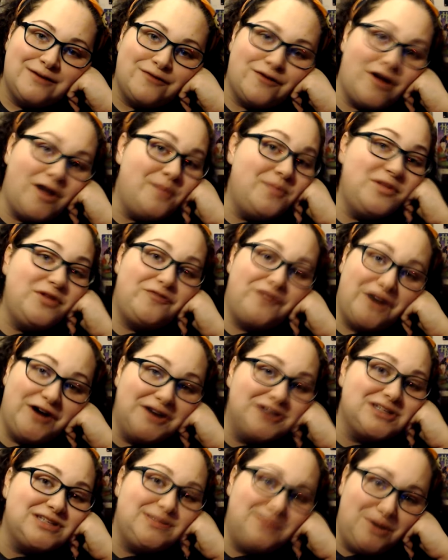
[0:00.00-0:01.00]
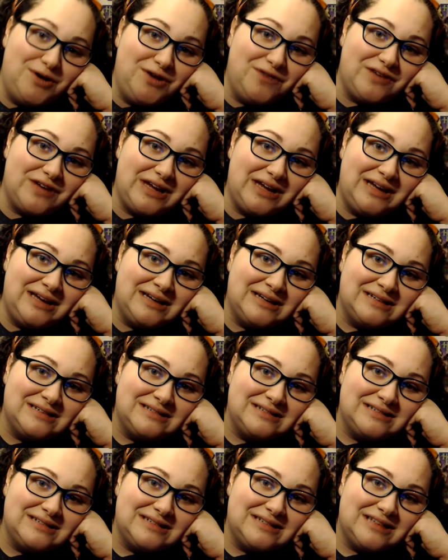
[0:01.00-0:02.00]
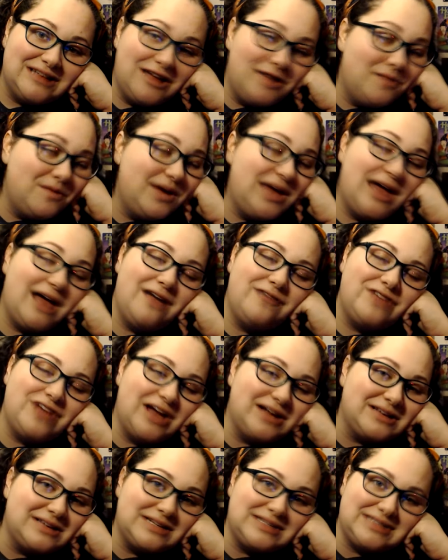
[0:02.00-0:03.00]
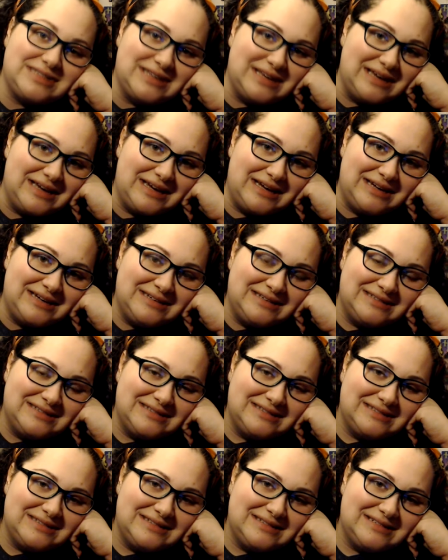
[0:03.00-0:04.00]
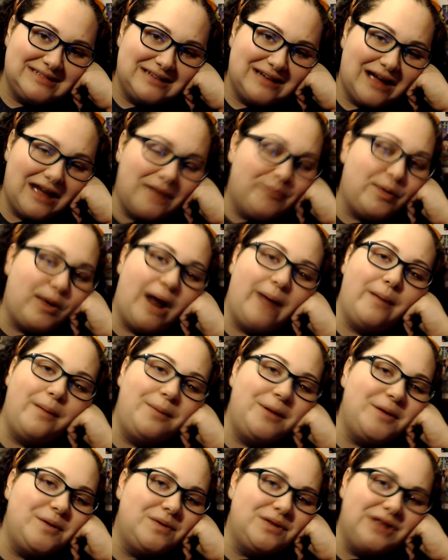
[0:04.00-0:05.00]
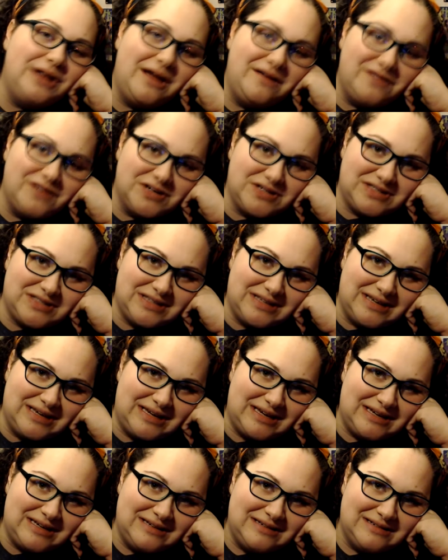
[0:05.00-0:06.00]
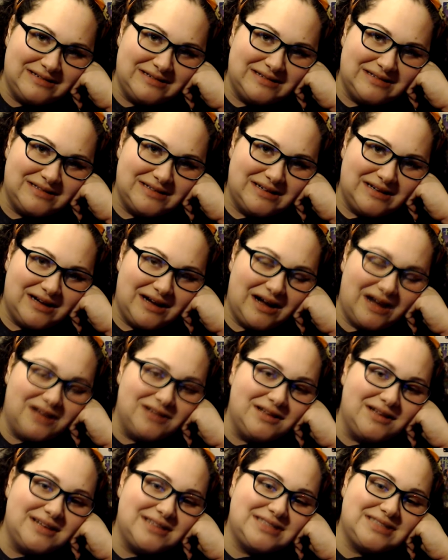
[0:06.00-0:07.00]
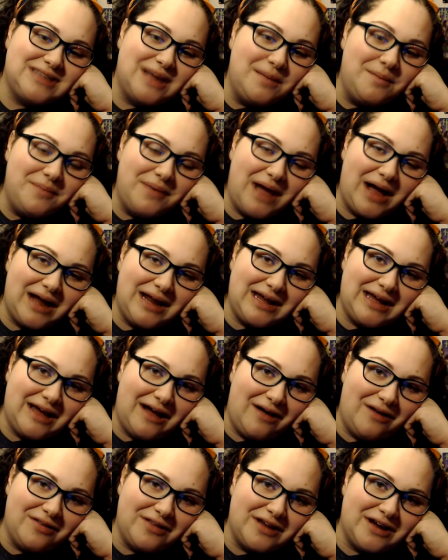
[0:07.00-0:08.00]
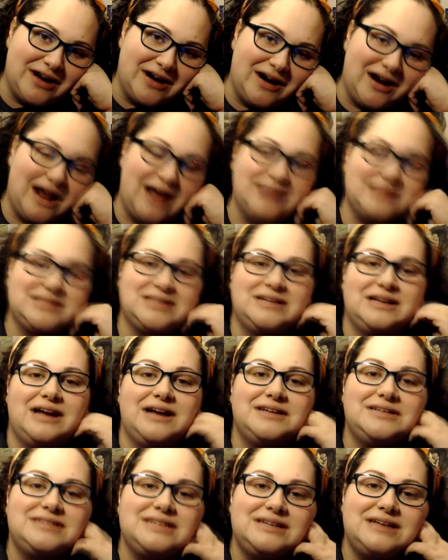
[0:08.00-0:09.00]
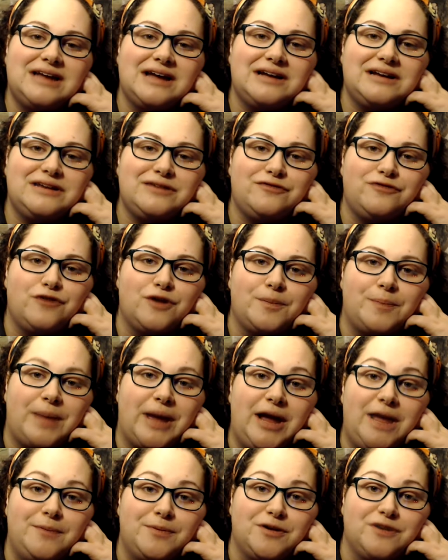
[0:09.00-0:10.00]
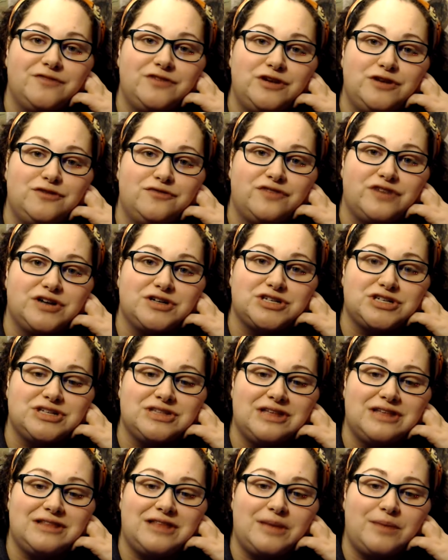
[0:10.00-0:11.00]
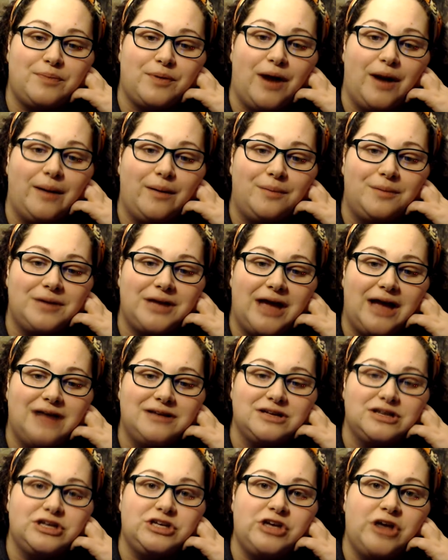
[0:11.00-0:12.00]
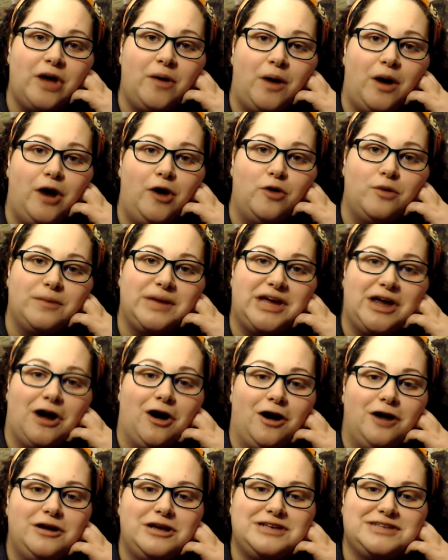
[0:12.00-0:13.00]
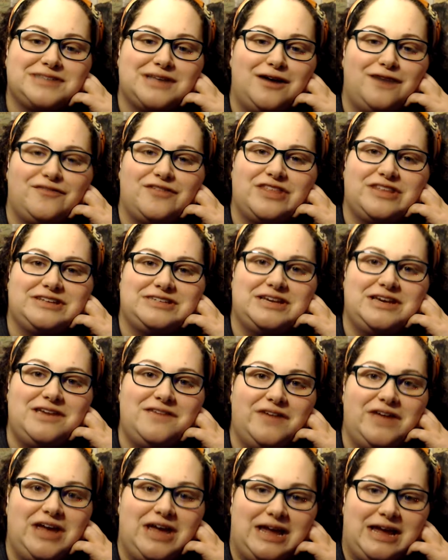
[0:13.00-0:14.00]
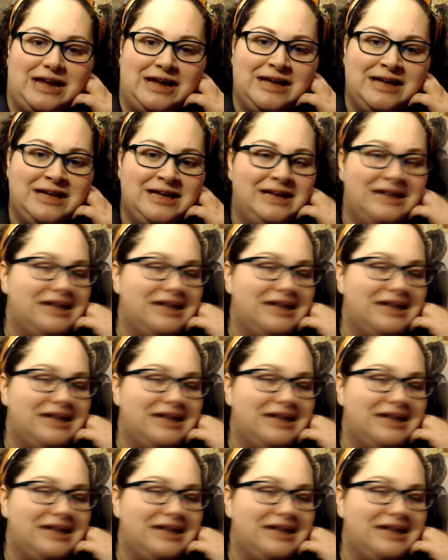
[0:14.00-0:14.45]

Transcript: from the first movie that we have yet to see and probably will never see unless somebody out there has the 1994 pay-per-view version that they probably had to yo-ho me hearties off of the TV